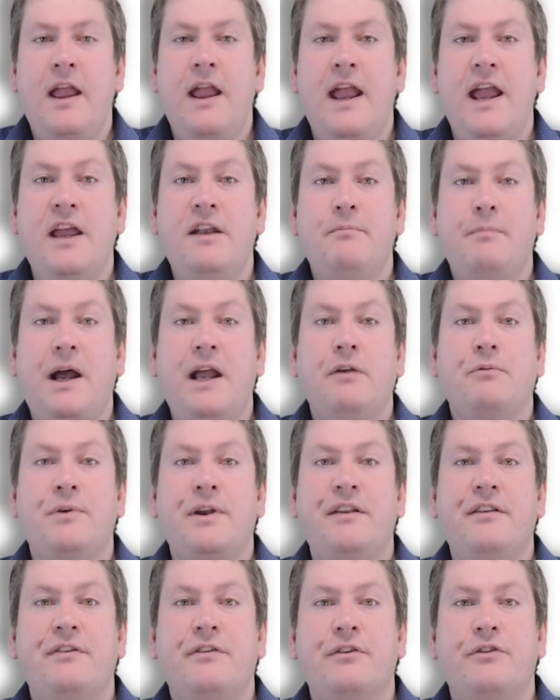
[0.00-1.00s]
and my
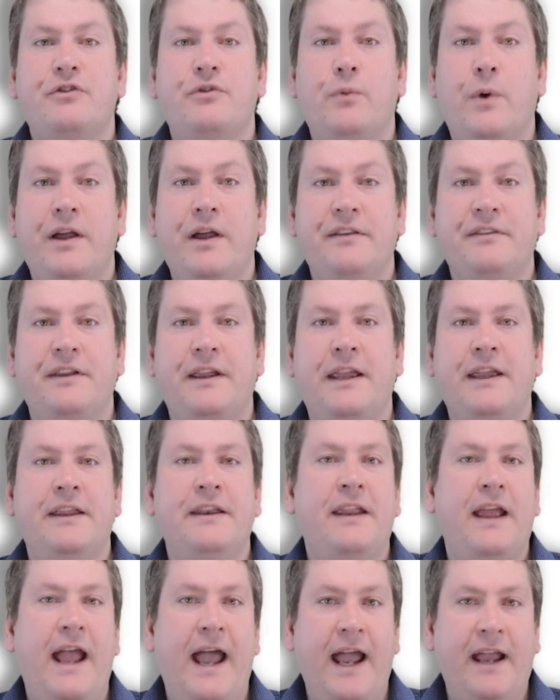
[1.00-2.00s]
research was
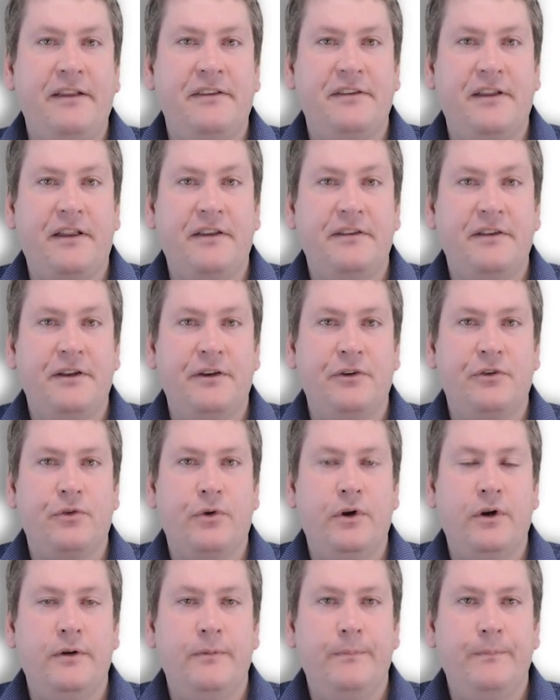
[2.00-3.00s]
in access
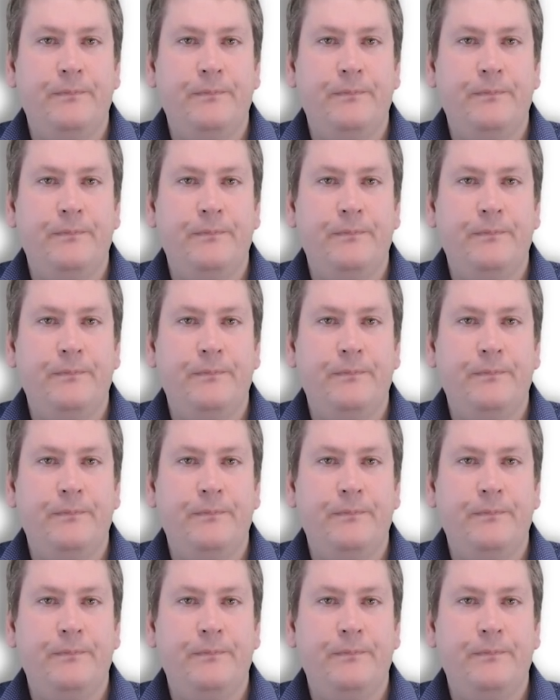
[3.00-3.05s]
control.